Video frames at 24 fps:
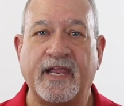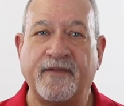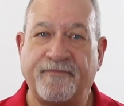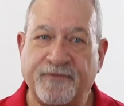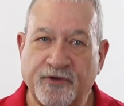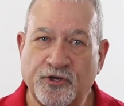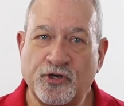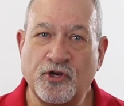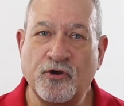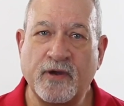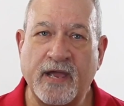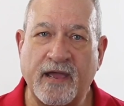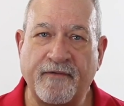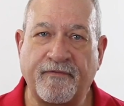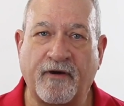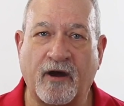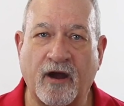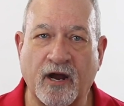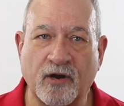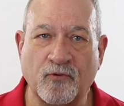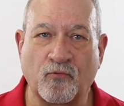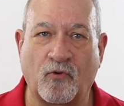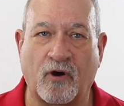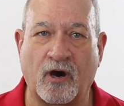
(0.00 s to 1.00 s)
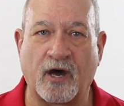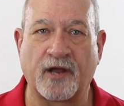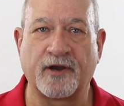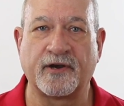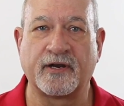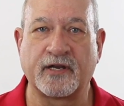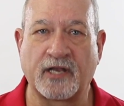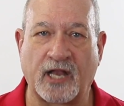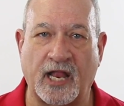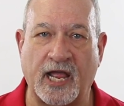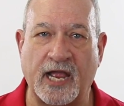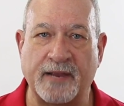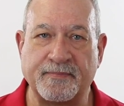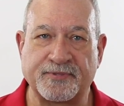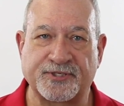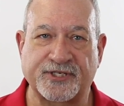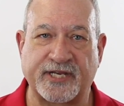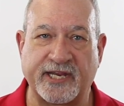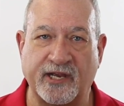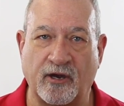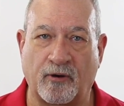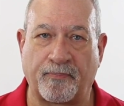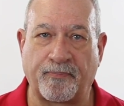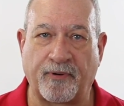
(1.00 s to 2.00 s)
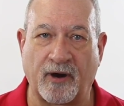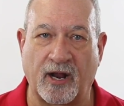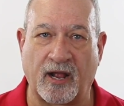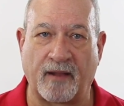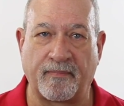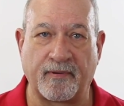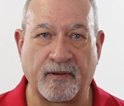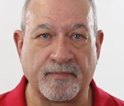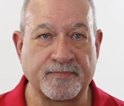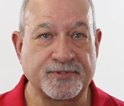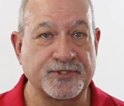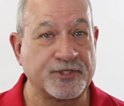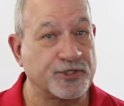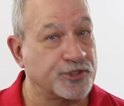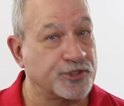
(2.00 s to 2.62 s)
If you do have hard water and lime scale problems,